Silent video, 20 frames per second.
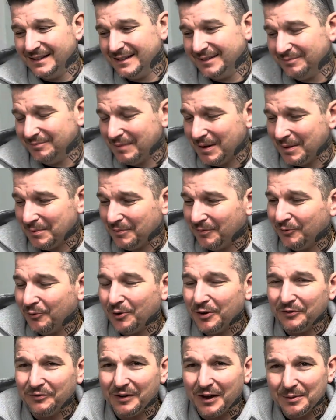maybe
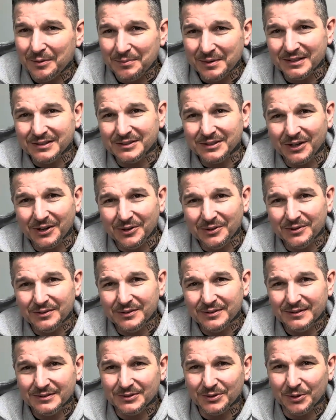45 minutes ago.
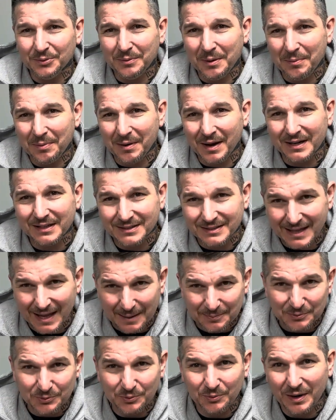So my body
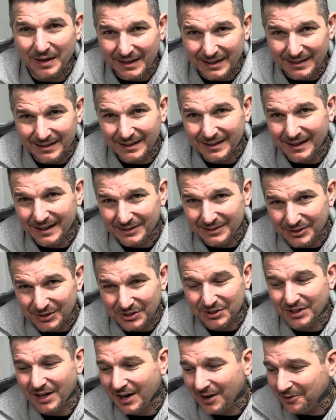stopped sweating. I took a
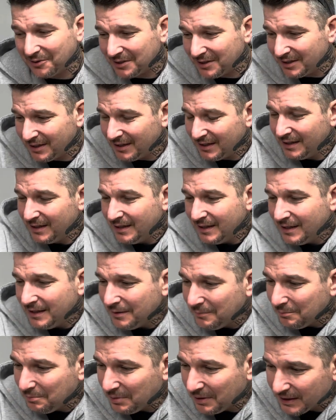shower.
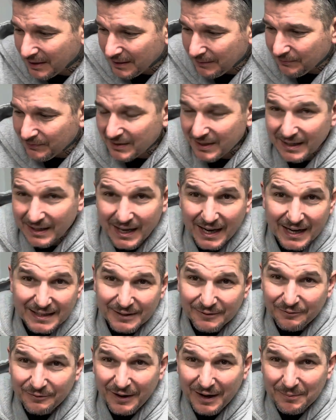But today I
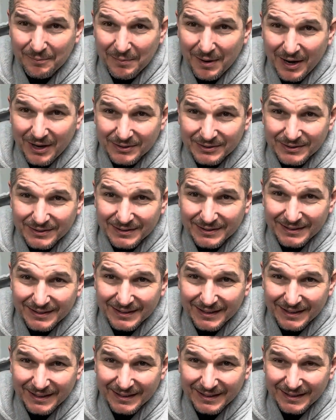did 5 miles.
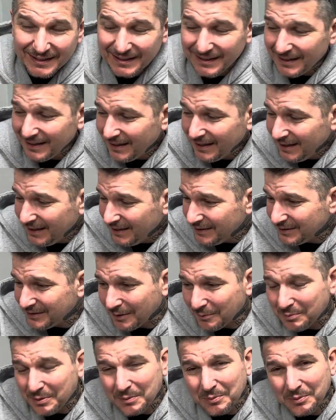And
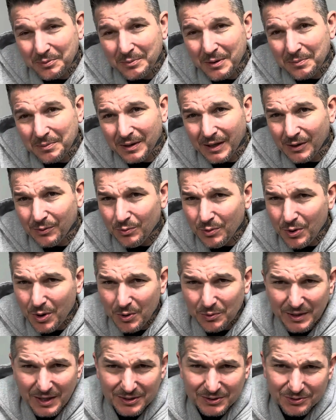some people might be like, whoa,
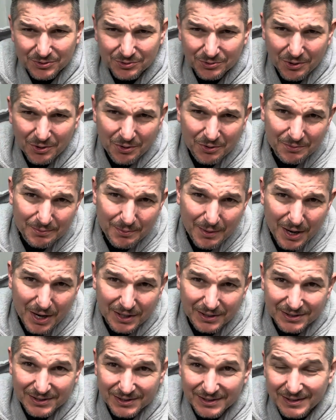that's so
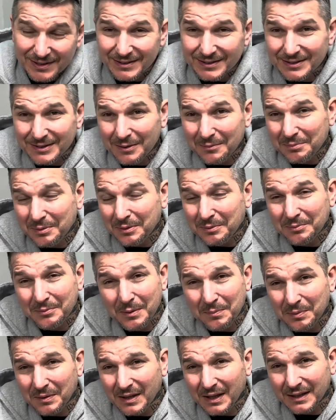much. And some people might
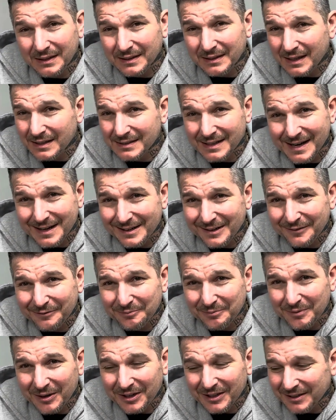be like, that's not enough,
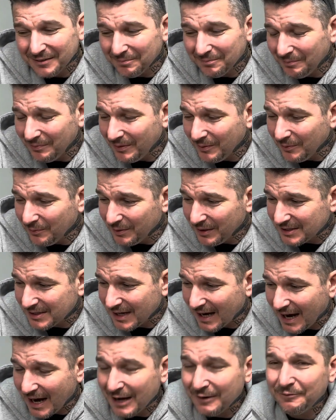Mark. Which
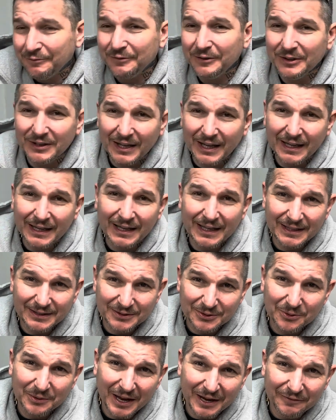I feel like it's
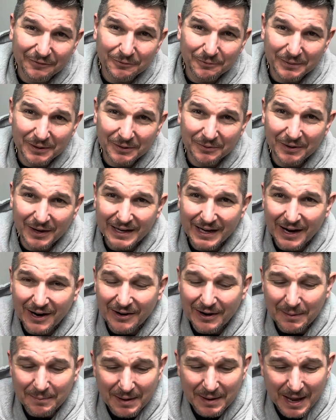okay for me right now.
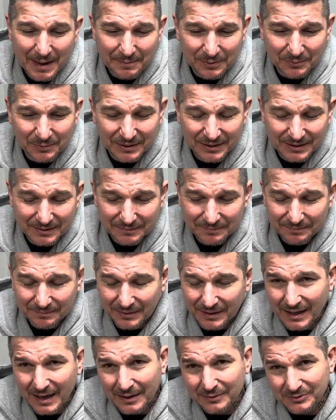I'm happy with it.
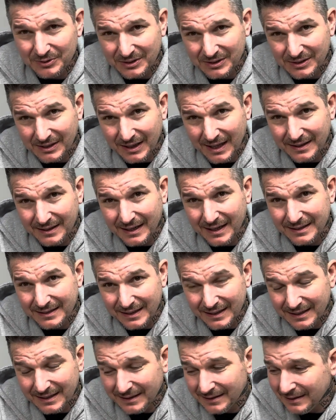I was just glad that I
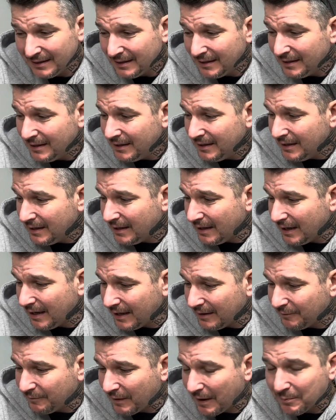did it.
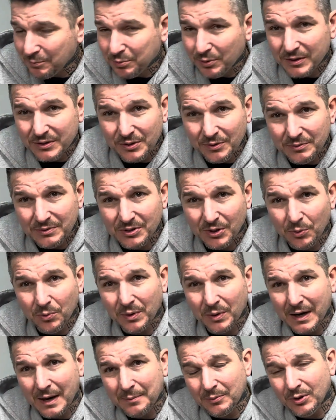And 5.2. So what
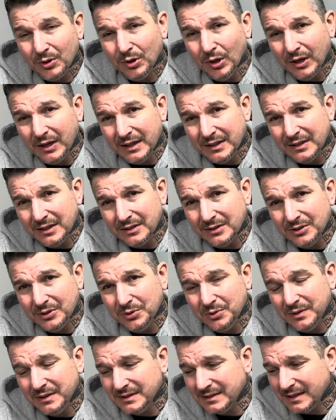I'm looking to
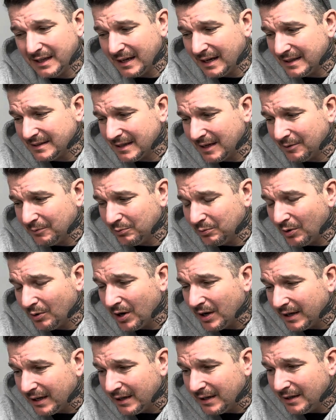do is that as I
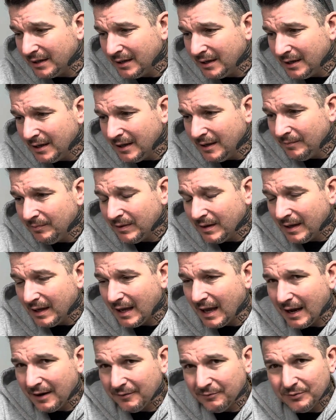run it
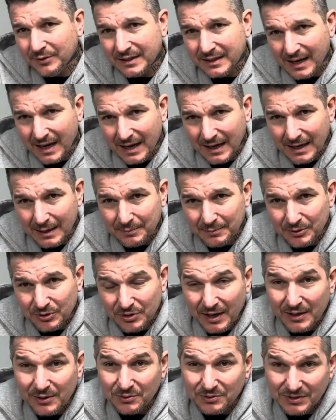every day, I'm going to try
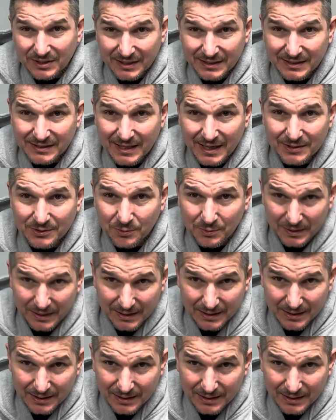to do 6 days a week.